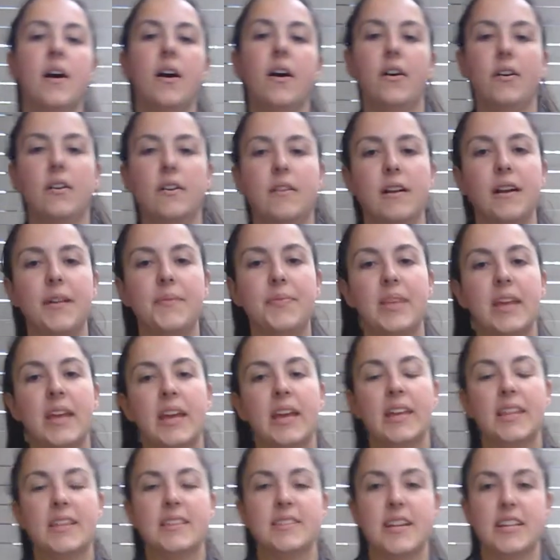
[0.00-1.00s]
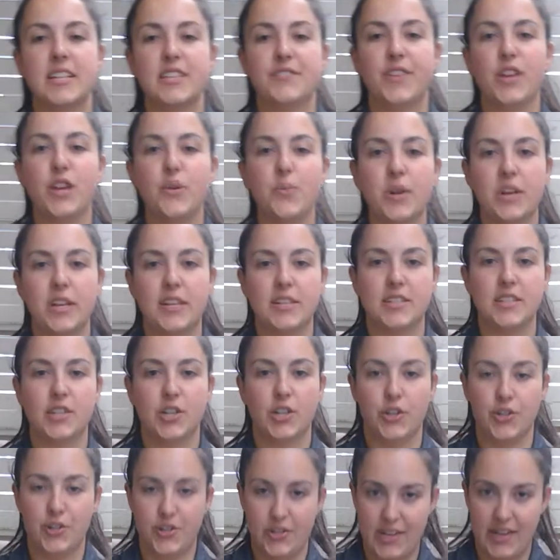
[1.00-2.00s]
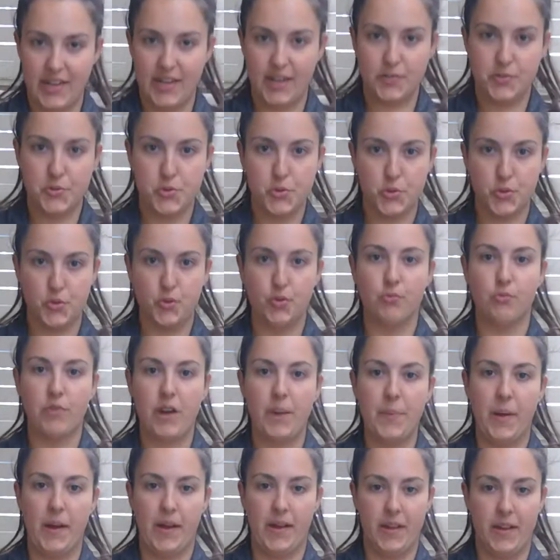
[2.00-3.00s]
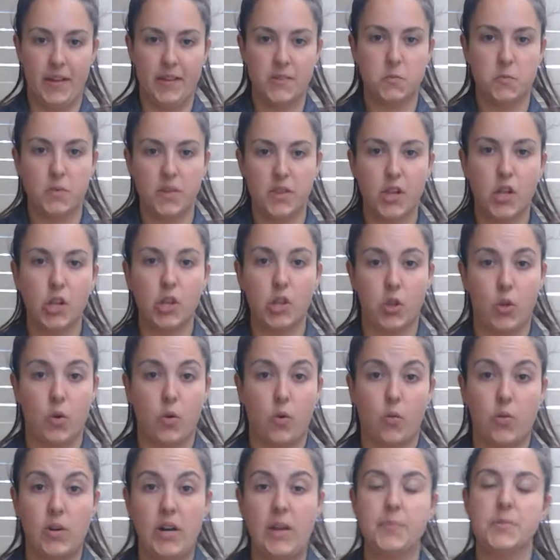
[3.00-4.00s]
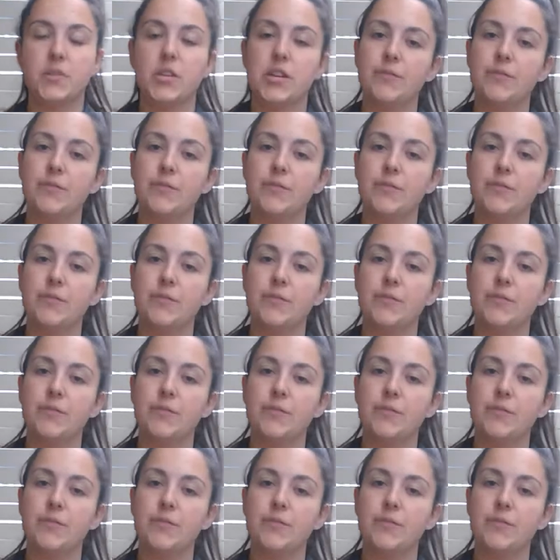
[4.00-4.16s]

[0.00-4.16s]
All right, in this next video, we're going to learn how to wrap our hands with long wraps.